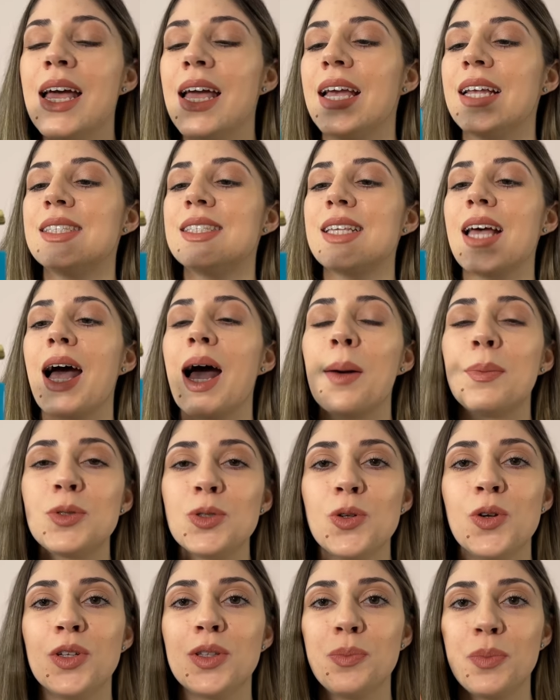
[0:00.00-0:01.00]
It's
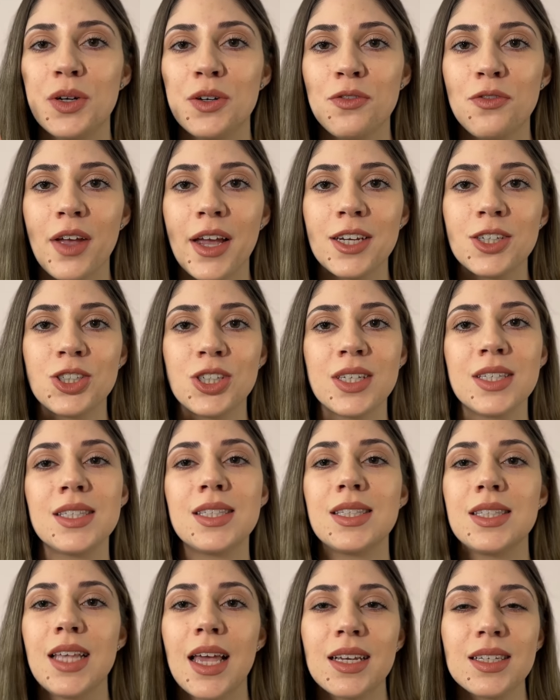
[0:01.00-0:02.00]
absolute perfection,
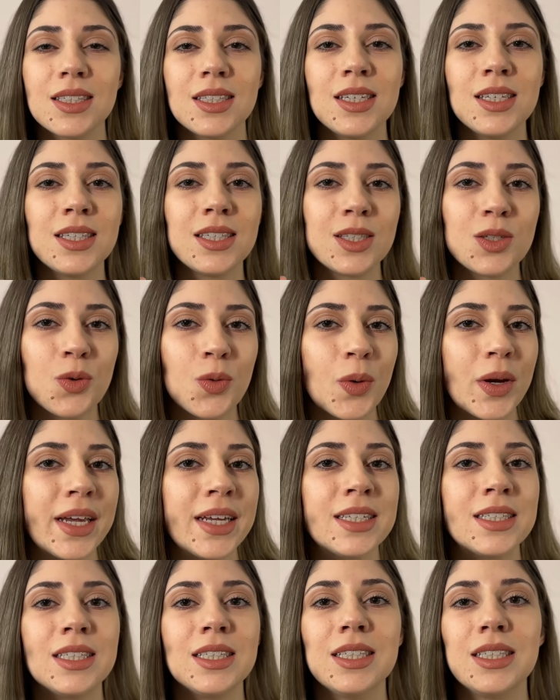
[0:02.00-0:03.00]
sexy,
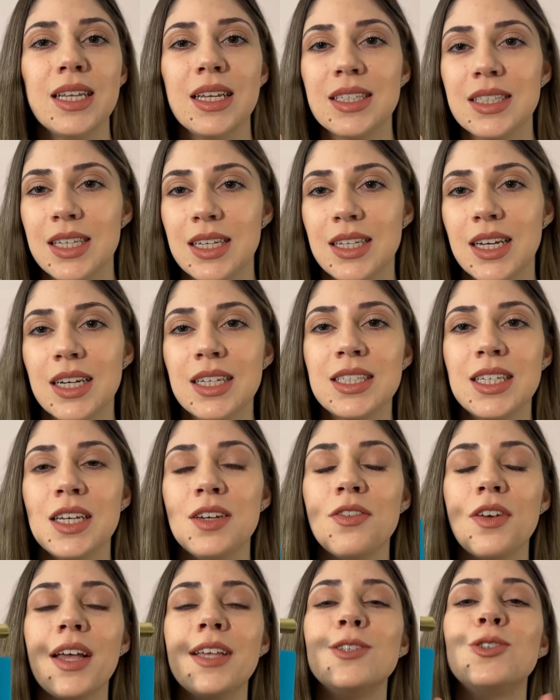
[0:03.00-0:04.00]
sweet,
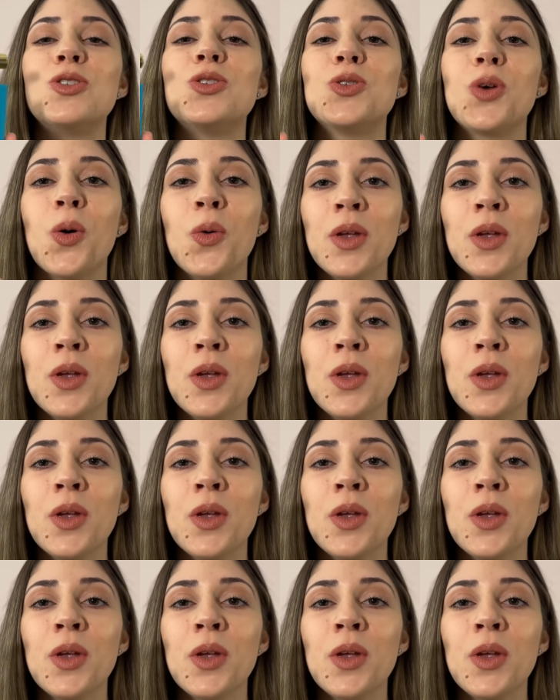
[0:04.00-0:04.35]
seductive and so